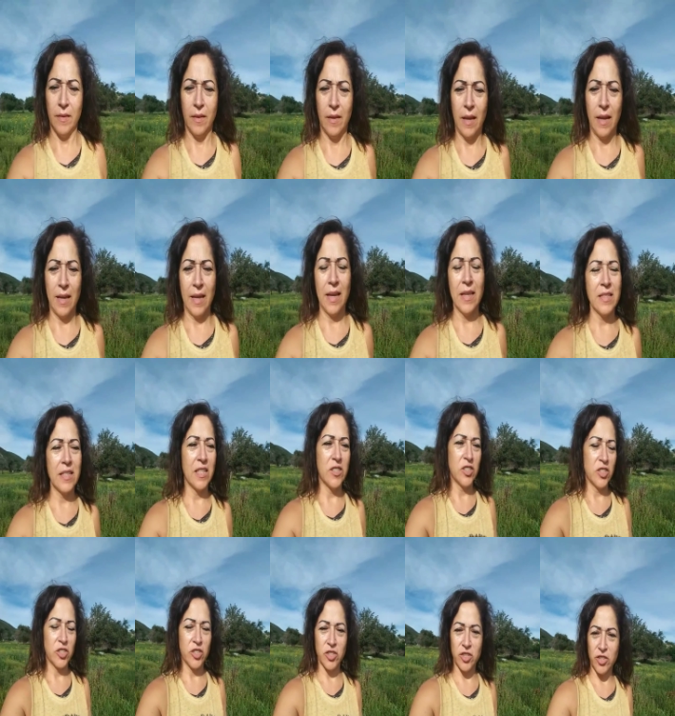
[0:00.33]
I guess I
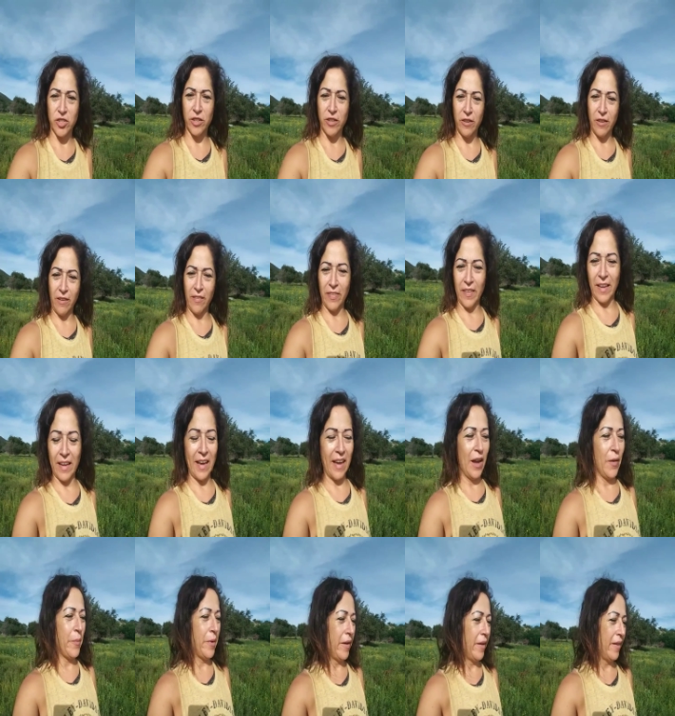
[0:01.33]
should just turn on the
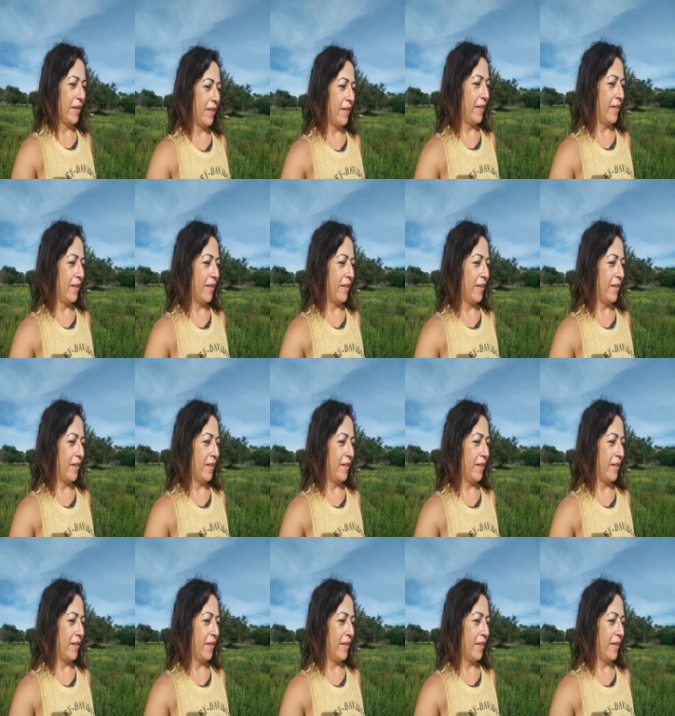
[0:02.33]
camera.